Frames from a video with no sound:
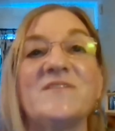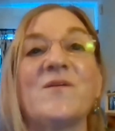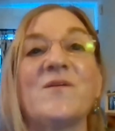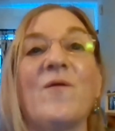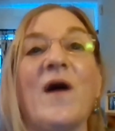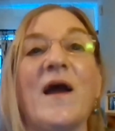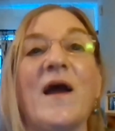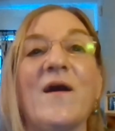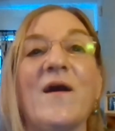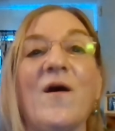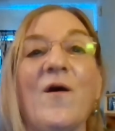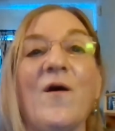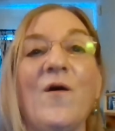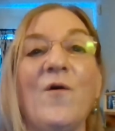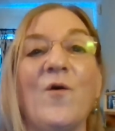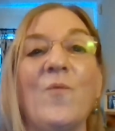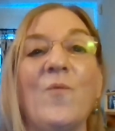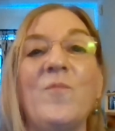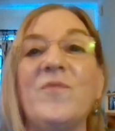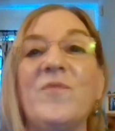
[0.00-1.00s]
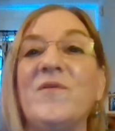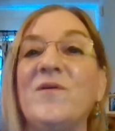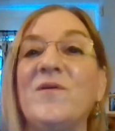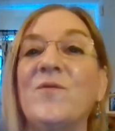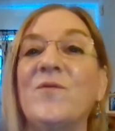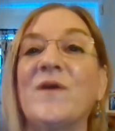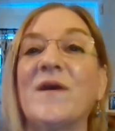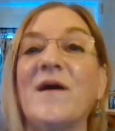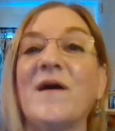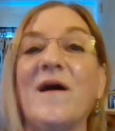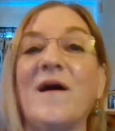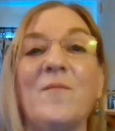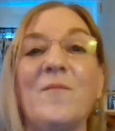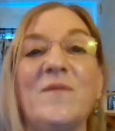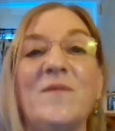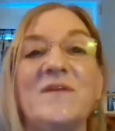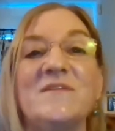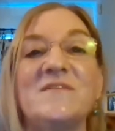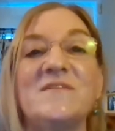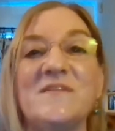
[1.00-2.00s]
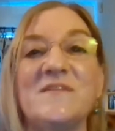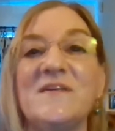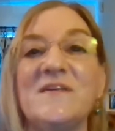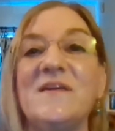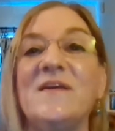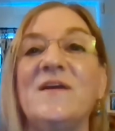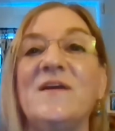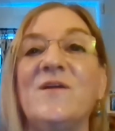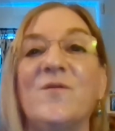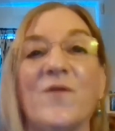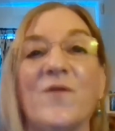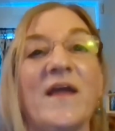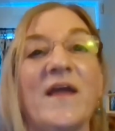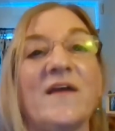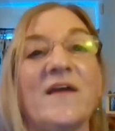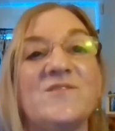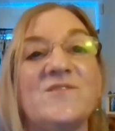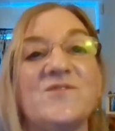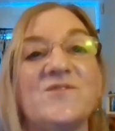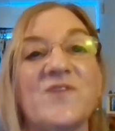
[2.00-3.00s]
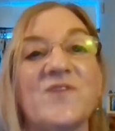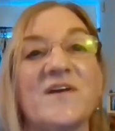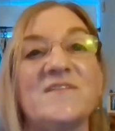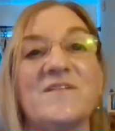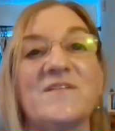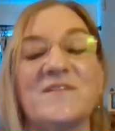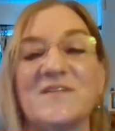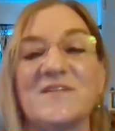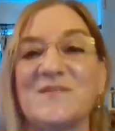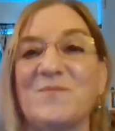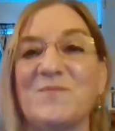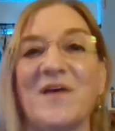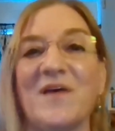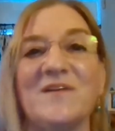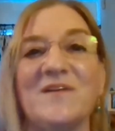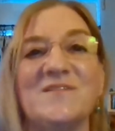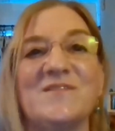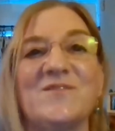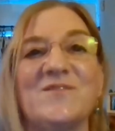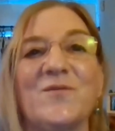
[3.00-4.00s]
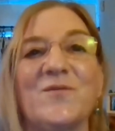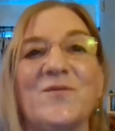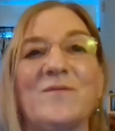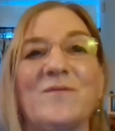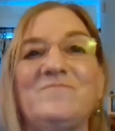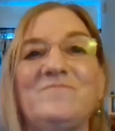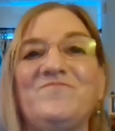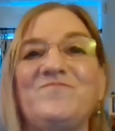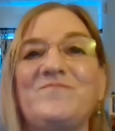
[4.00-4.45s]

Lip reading: So I hope that you can come and see your aunt's dress on display soon.